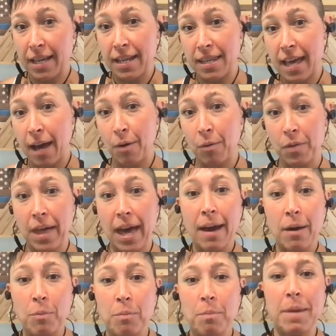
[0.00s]
And that, that
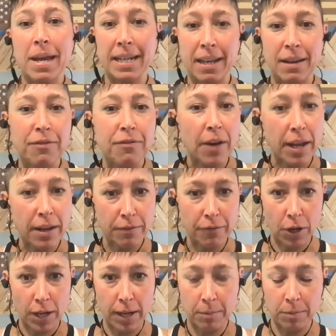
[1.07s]
made it fun
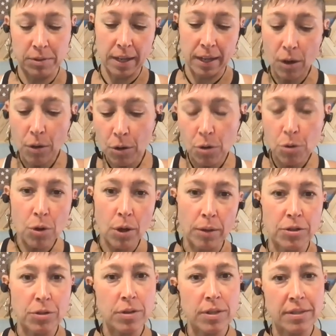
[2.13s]
for him. It was like, oh, cool, I'll
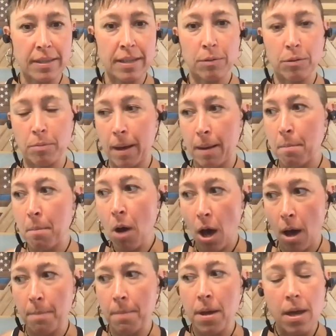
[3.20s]
do this thing with my
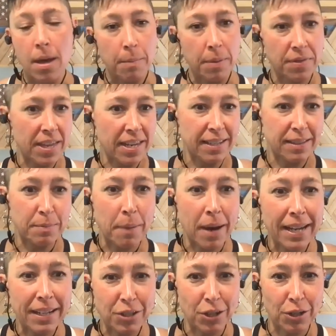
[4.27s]
mom. But then it's
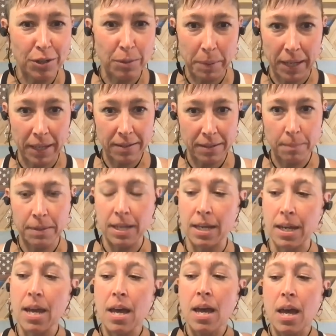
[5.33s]
my turn to pick
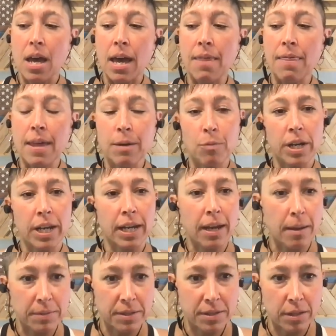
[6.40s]
something. And then when it
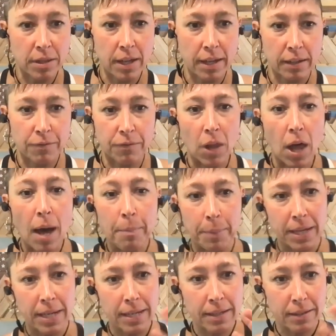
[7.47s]
comes to like
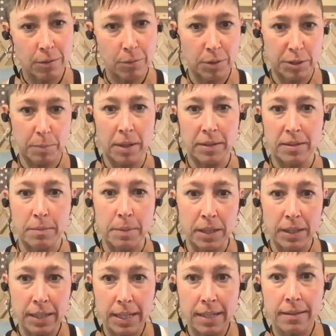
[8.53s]
flopping the
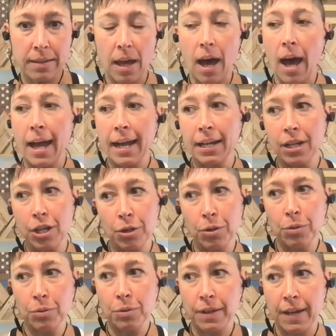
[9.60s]
responsibilities, I
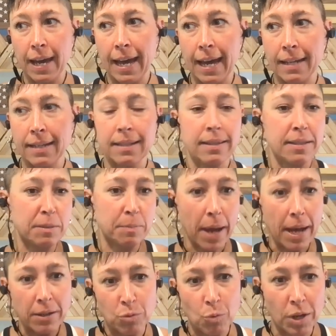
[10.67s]
knew that the
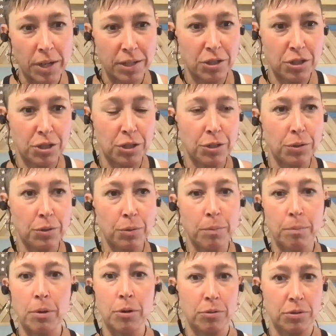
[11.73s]
spouse wanted to
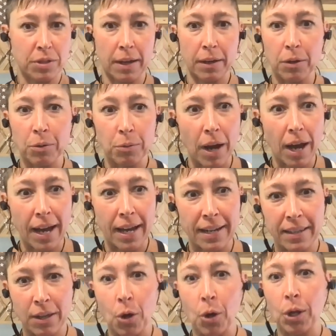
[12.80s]
motorcycle
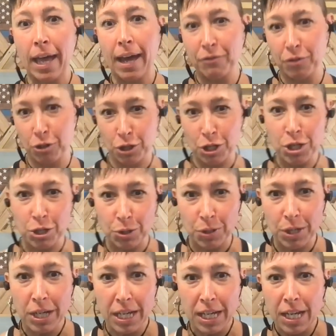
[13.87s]
ride the whole
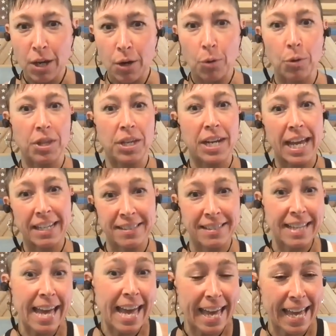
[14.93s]
afternoon or the next
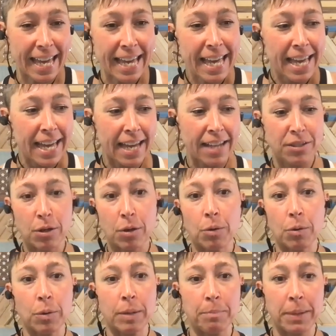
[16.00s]
day. And
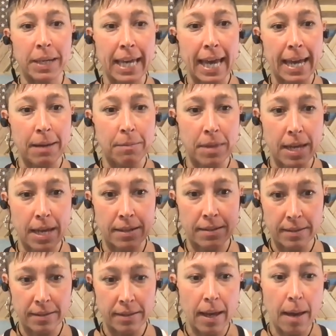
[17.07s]
so it became
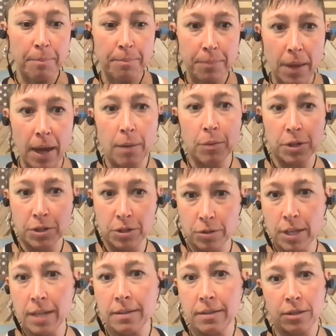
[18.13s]
this, yep, I want to do
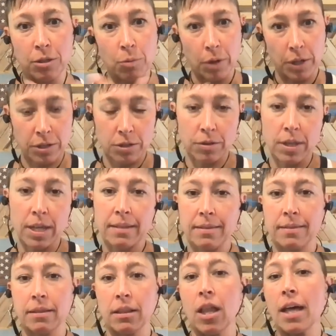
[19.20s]
this, you want to do
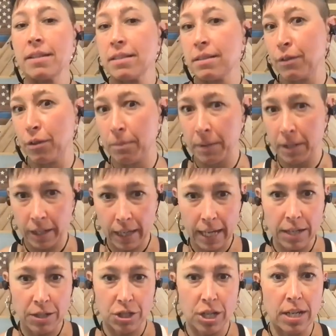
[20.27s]
this, lots of
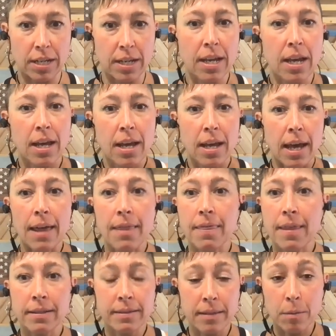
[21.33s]
communication. And
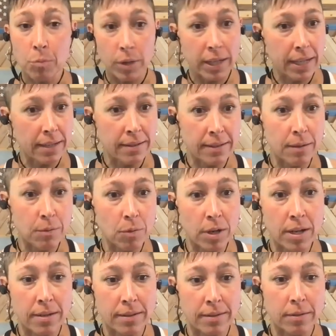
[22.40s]
then some weekends it
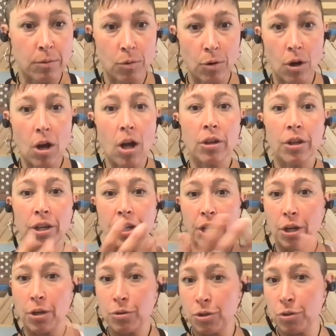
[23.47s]
was, we're all going to
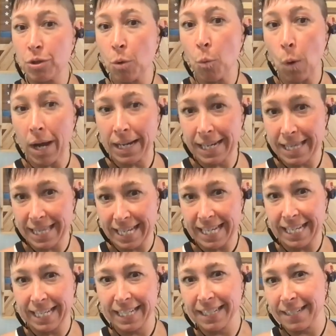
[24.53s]
go do the one
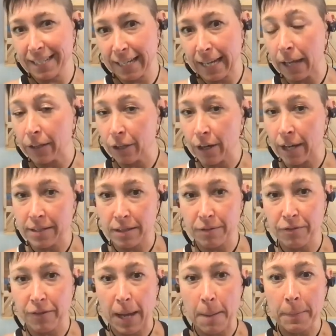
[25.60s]
thing together as a
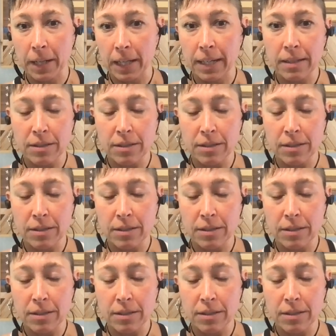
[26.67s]
family.